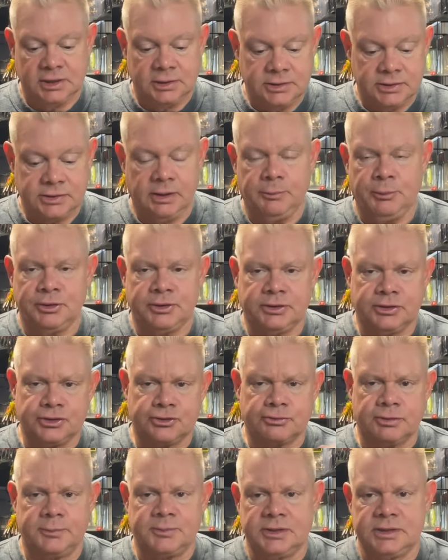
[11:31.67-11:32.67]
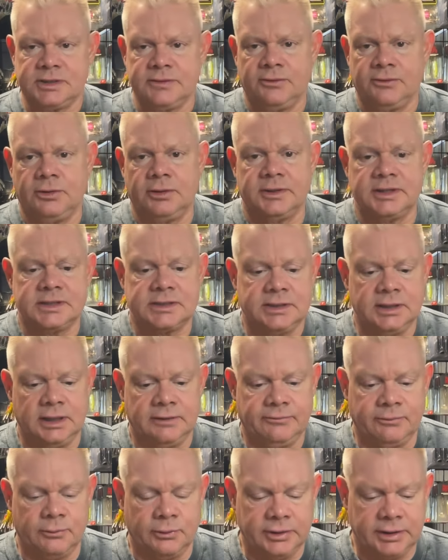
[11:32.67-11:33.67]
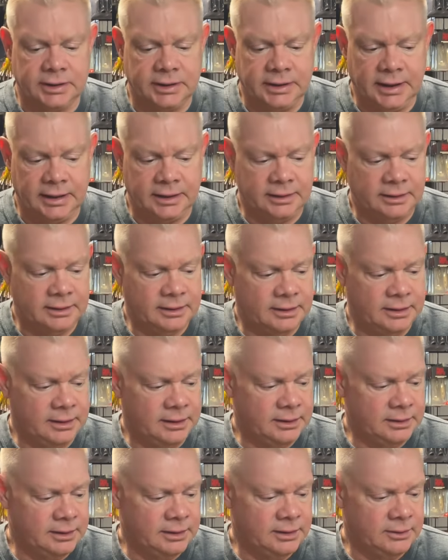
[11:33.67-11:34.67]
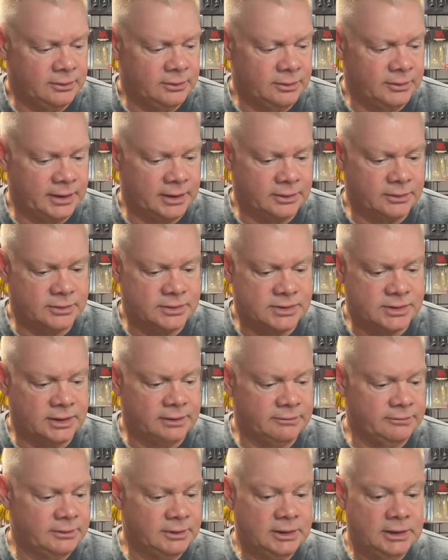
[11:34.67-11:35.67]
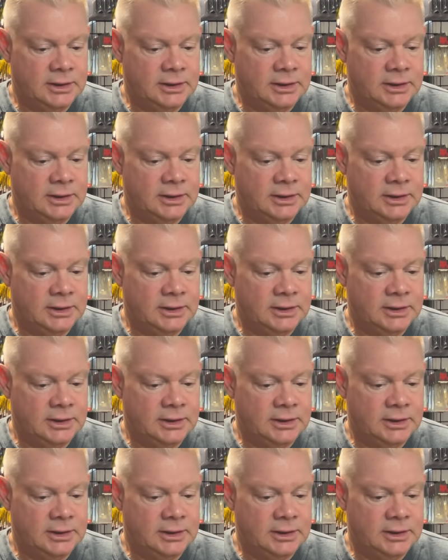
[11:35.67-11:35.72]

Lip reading: So I'll put descriptions of all this stuff where you can get it and all that good stuff.